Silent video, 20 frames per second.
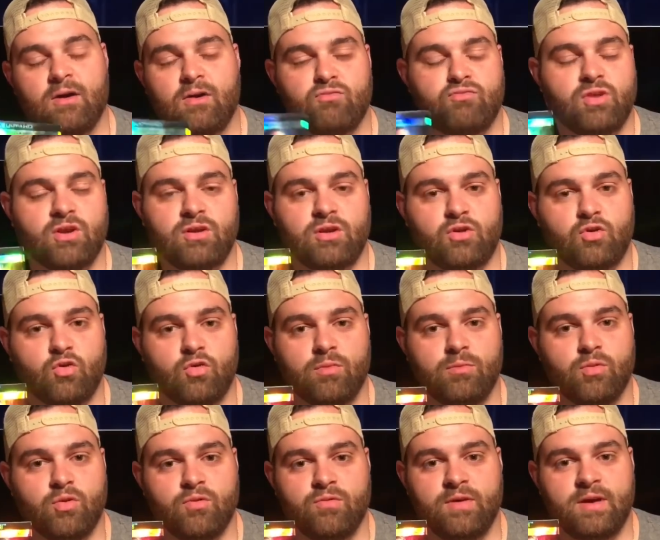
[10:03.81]
Really
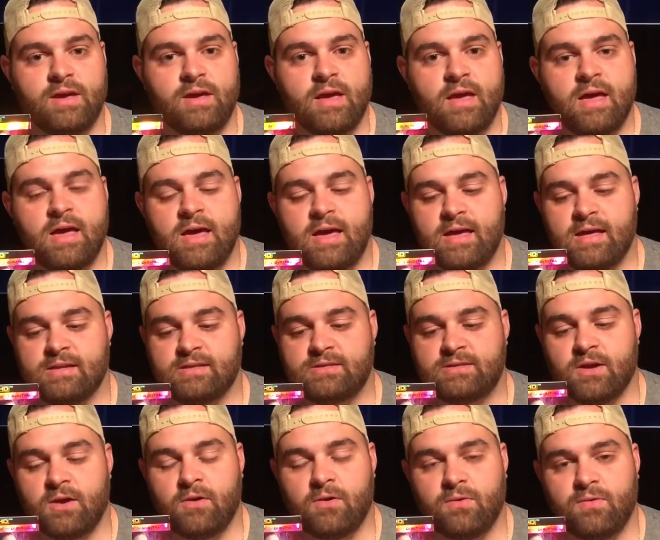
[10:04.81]
cool movie, and
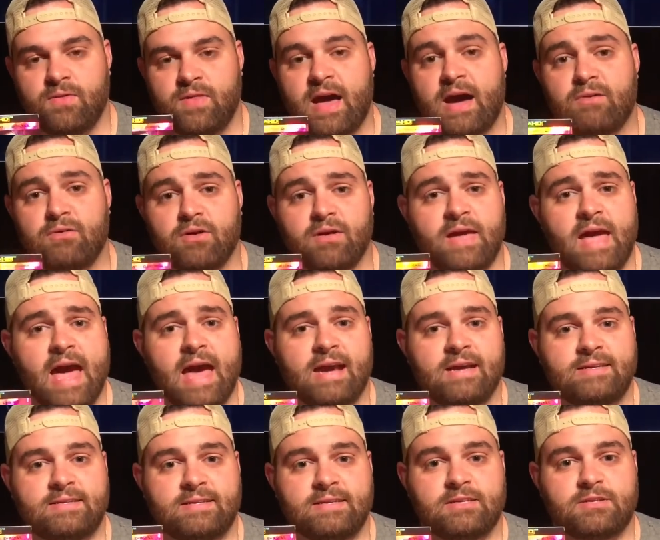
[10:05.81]
so that really
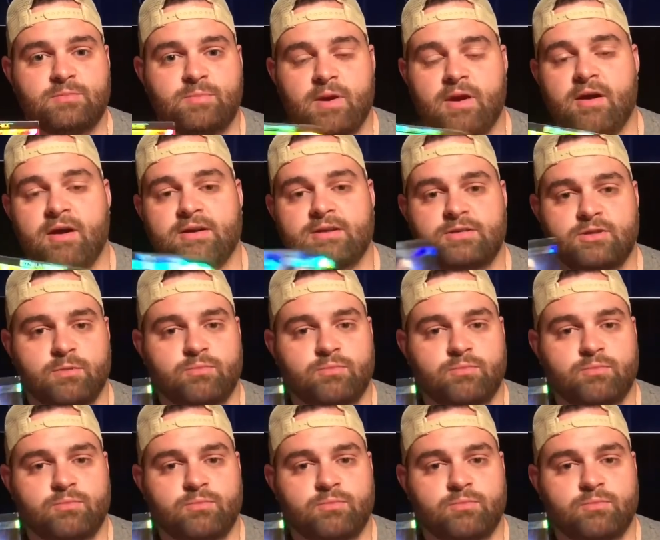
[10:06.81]
added to the experience.